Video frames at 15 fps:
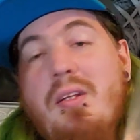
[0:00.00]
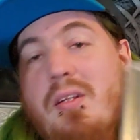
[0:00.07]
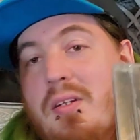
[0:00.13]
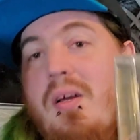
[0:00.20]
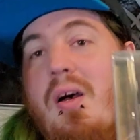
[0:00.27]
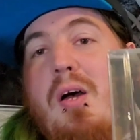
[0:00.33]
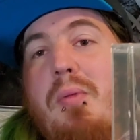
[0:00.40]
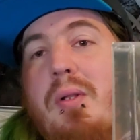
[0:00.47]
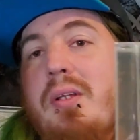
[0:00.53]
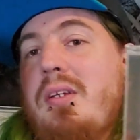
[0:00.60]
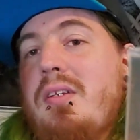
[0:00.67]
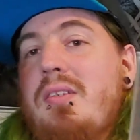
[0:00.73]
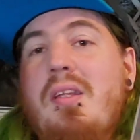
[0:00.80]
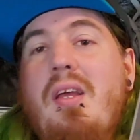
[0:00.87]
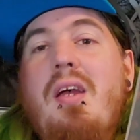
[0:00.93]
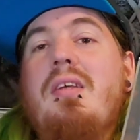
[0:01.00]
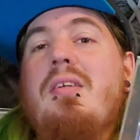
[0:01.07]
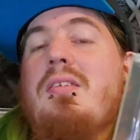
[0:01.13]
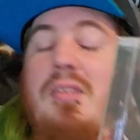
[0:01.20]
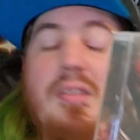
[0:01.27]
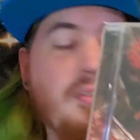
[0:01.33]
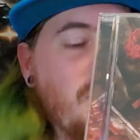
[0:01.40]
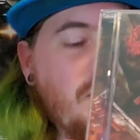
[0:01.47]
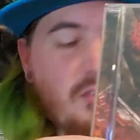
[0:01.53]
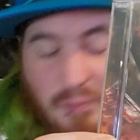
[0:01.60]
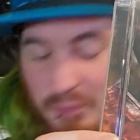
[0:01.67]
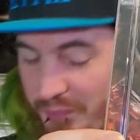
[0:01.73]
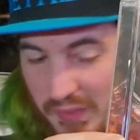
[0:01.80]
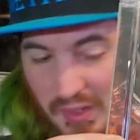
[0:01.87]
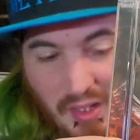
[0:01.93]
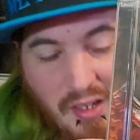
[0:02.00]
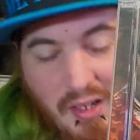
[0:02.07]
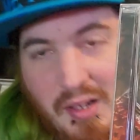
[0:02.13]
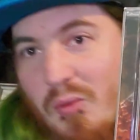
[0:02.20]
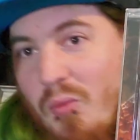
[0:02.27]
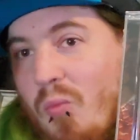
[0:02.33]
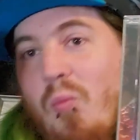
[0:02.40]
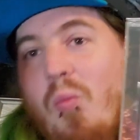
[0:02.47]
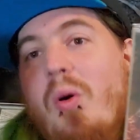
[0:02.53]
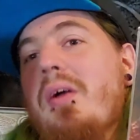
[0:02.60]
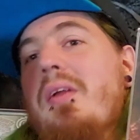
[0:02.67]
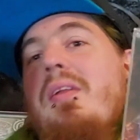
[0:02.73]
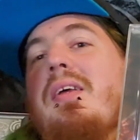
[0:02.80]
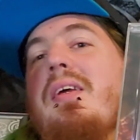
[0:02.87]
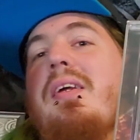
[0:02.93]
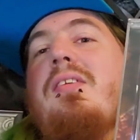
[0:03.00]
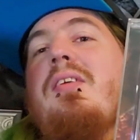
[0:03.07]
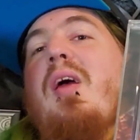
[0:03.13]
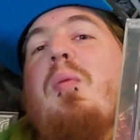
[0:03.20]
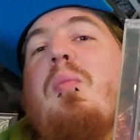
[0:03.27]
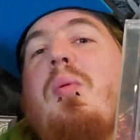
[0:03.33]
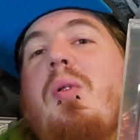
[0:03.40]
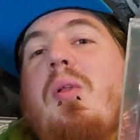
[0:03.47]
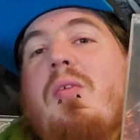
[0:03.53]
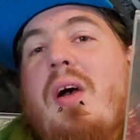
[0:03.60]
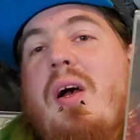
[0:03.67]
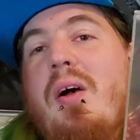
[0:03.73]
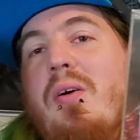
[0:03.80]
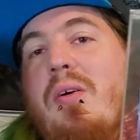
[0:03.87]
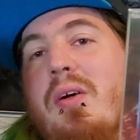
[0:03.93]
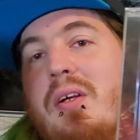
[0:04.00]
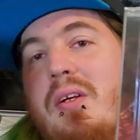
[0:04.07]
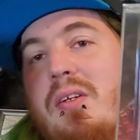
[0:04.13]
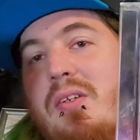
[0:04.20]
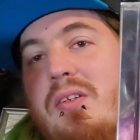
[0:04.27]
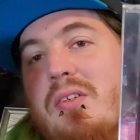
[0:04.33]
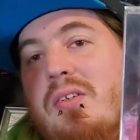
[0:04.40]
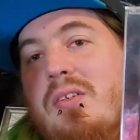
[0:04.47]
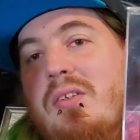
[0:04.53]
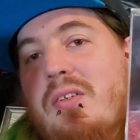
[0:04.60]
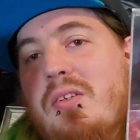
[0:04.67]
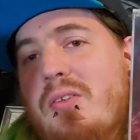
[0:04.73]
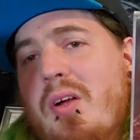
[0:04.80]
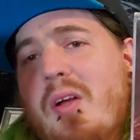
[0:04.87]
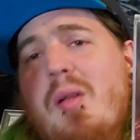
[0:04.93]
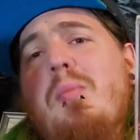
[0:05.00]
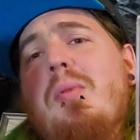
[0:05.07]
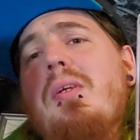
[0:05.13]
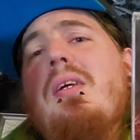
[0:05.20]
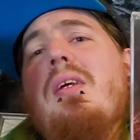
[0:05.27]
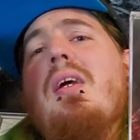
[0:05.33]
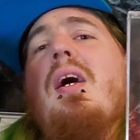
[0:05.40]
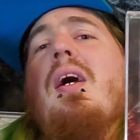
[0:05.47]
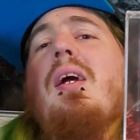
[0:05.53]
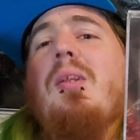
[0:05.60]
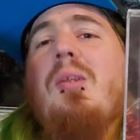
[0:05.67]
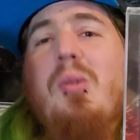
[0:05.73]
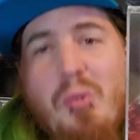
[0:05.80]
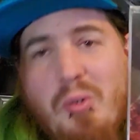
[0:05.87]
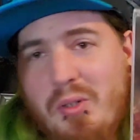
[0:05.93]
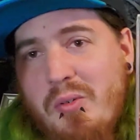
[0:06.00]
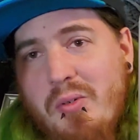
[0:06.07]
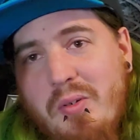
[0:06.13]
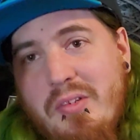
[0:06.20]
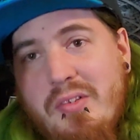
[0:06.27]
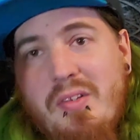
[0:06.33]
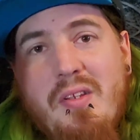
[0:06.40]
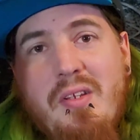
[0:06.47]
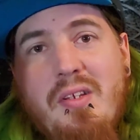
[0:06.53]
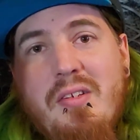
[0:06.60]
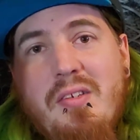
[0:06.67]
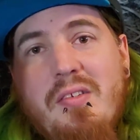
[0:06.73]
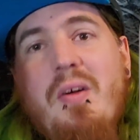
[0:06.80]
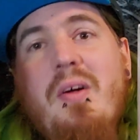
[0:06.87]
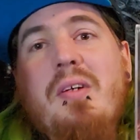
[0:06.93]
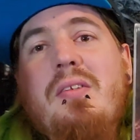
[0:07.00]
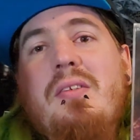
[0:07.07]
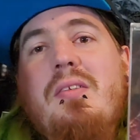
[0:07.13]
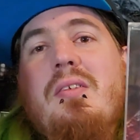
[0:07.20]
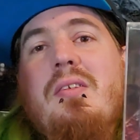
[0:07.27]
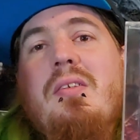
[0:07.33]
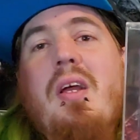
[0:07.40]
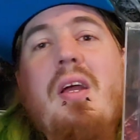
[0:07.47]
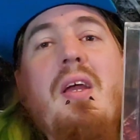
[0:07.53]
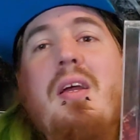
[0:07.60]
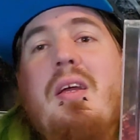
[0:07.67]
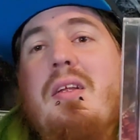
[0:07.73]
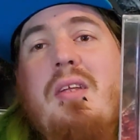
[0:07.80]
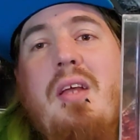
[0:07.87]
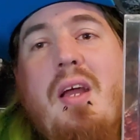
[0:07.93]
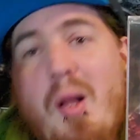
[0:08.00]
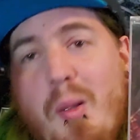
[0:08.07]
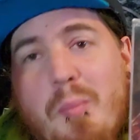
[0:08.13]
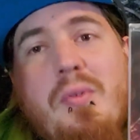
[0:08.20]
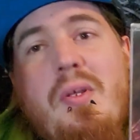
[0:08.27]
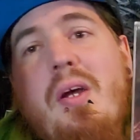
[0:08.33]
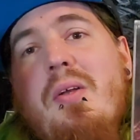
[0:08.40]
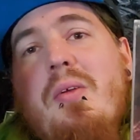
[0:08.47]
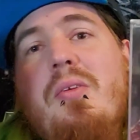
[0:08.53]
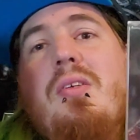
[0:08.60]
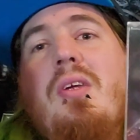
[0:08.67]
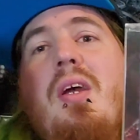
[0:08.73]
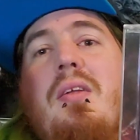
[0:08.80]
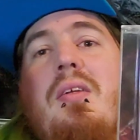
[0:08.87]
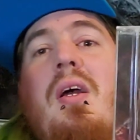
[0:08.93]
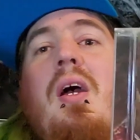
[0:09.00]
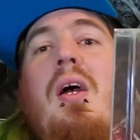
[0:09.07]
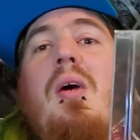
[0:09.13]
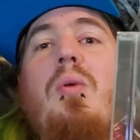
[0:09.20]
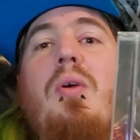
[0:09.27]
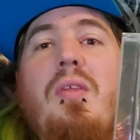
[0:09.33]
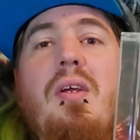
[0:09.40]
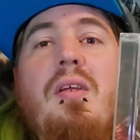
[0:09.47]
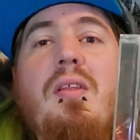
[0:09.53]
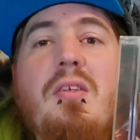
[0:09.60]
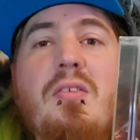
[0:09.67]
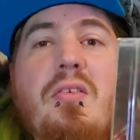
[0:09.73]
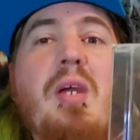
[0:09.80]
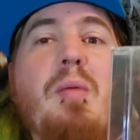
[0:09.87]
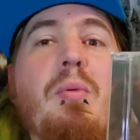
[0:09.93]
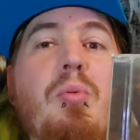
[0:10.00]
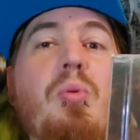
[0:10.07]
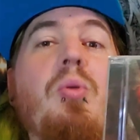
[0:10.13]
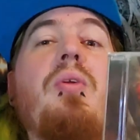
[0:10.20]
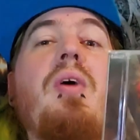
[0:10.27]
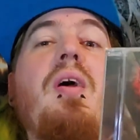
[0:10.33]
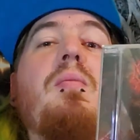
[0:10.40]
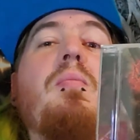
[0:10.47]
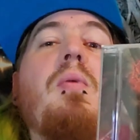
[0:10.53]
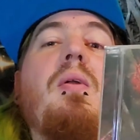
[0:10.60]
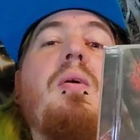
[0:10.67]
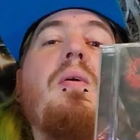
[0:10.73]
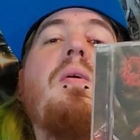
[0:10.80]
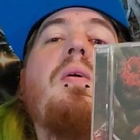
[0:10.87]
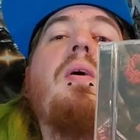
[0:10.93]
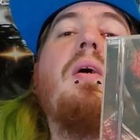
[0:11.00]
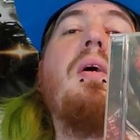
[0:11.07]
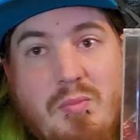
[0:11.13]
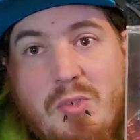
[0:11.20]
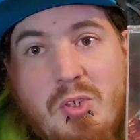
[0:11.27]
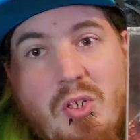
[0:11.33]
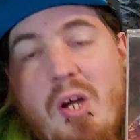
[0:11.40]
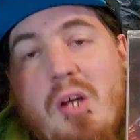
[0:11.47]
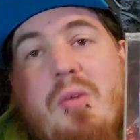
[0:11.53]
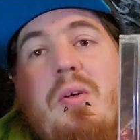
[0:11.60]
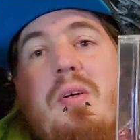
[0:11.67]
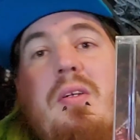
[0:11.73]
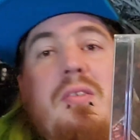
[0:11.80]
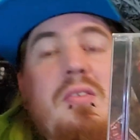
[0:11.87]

Anomalies. That is just one example of how incredibly ludicrous these song and album titles get within the slam and brutal death metal genre and